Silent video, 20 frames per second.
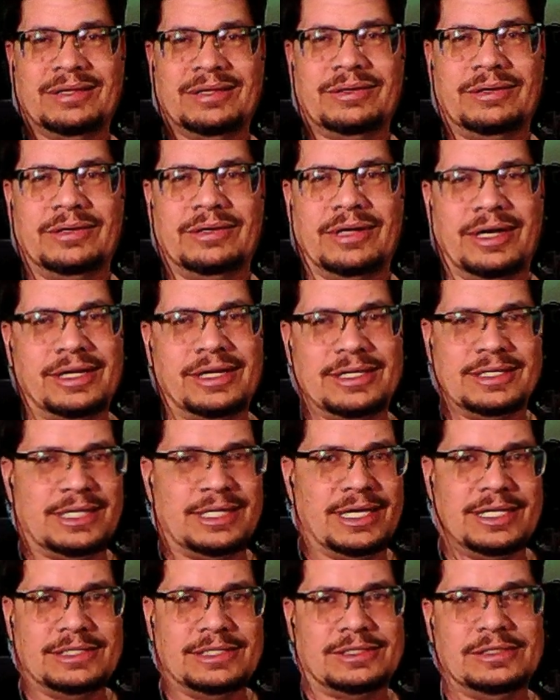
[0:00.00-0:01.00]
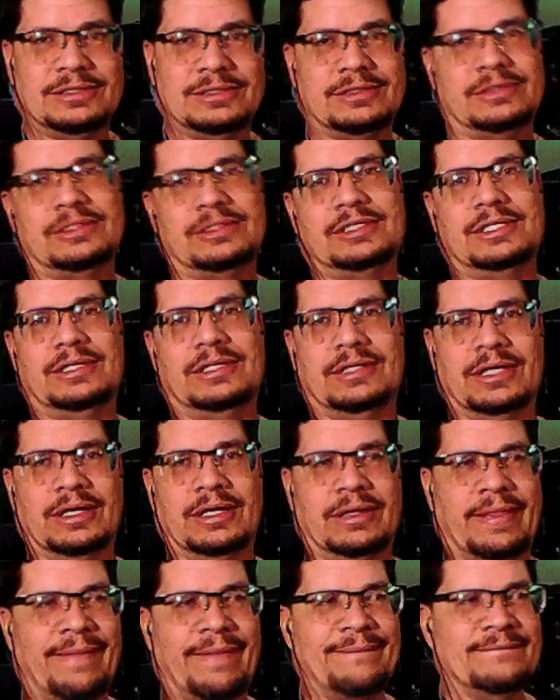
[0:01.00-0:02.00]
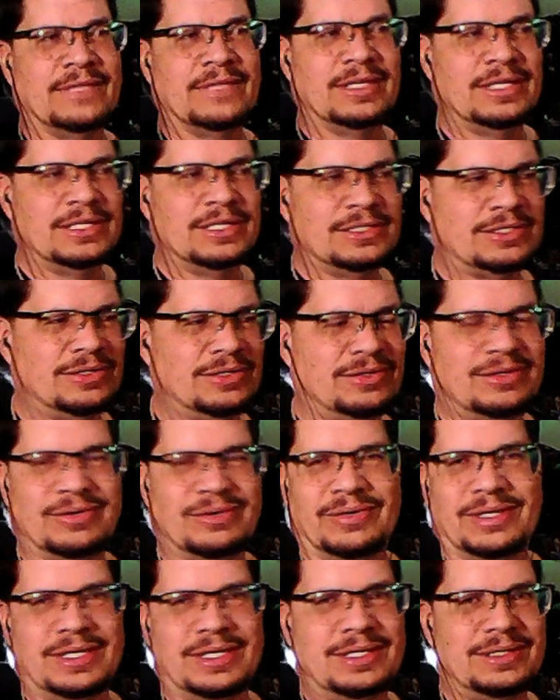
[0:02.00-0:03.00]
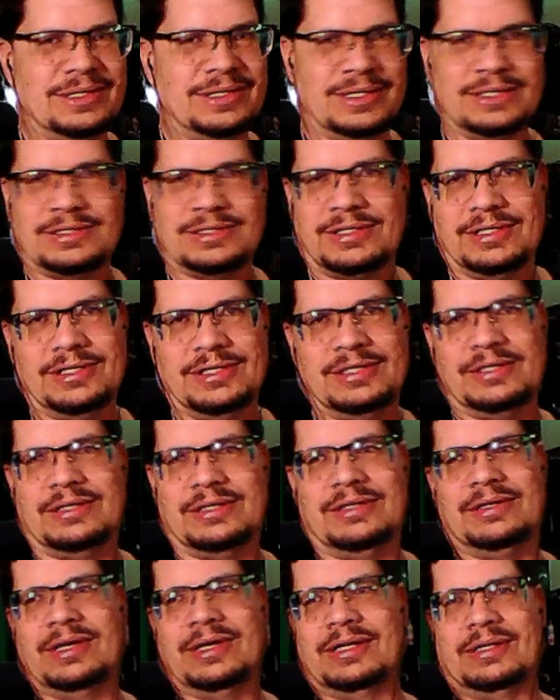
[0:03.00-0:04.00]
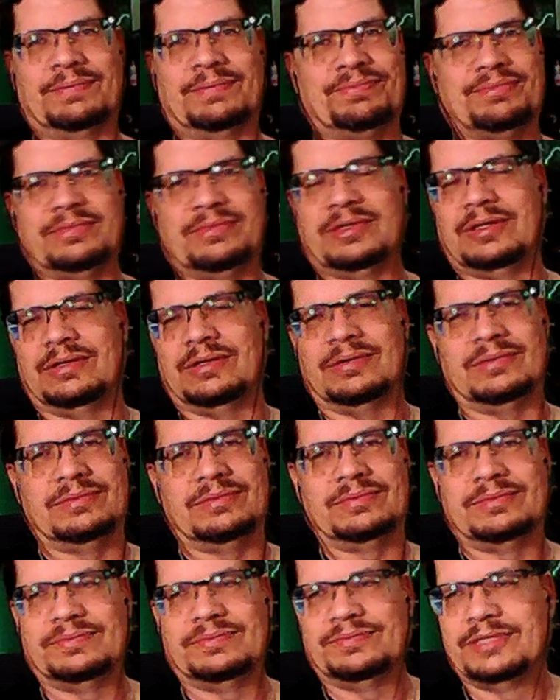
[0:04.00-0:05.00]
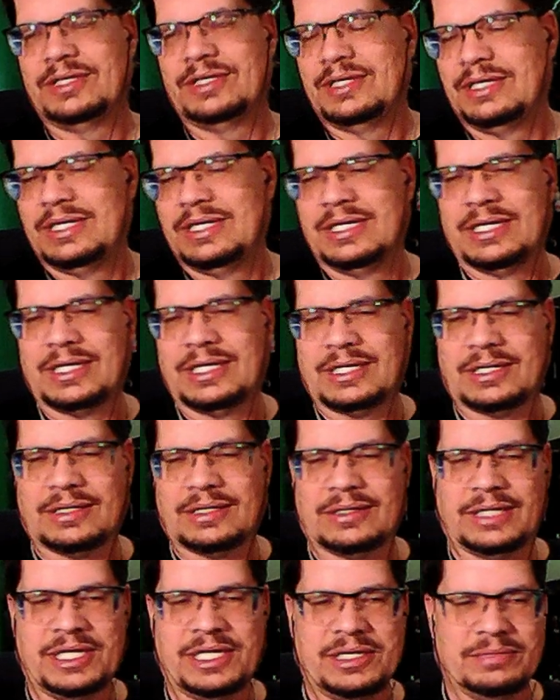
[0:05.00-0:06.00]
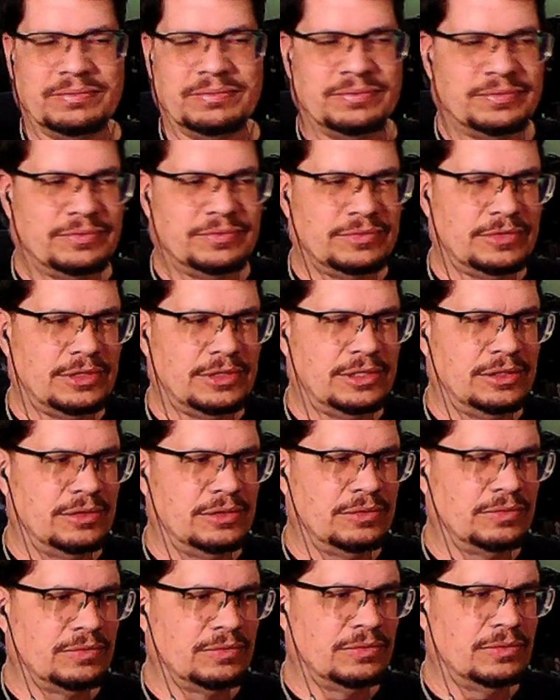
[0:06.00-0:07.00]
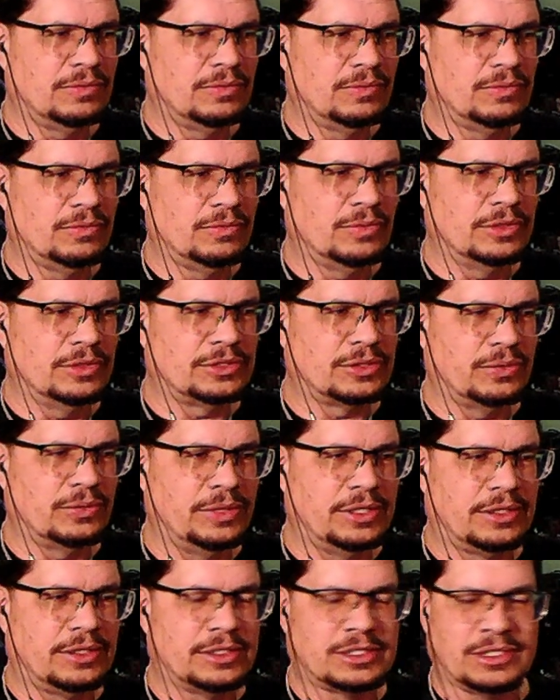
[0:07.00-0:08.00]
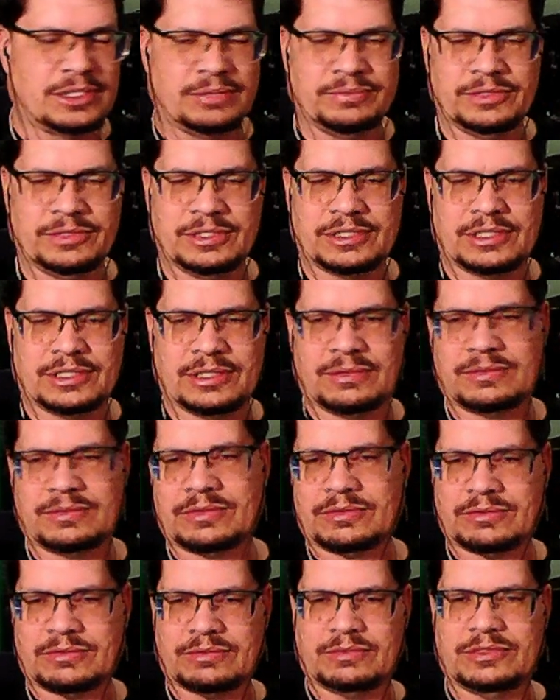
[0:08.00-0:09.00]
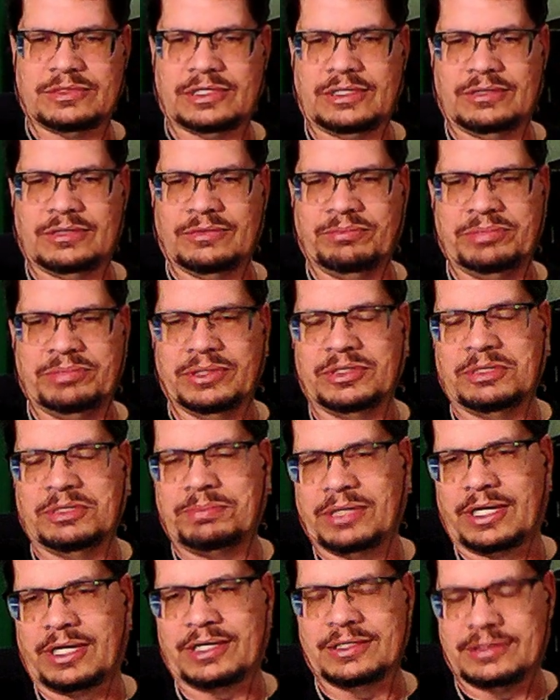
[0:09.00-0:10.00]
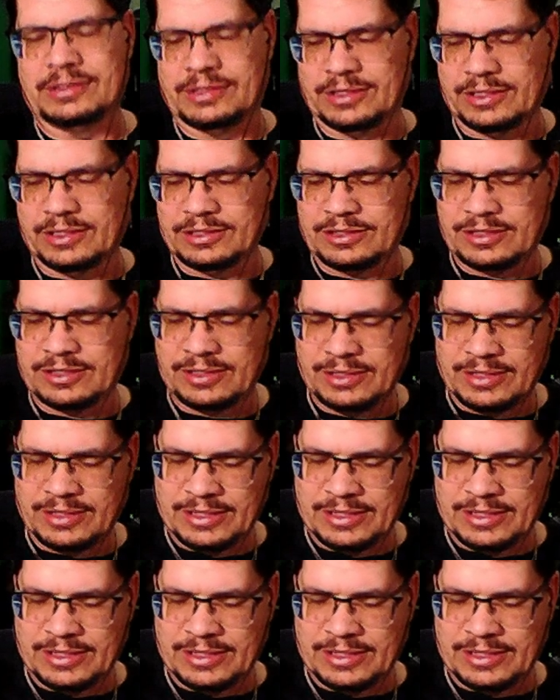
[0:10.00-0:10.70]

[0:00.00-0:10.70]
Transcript: They're not in cases. They're sitting out. So they're going to get dusty. You got to, you know, clean them, you know, once a week or something, just to so they don't build up a lot of dust.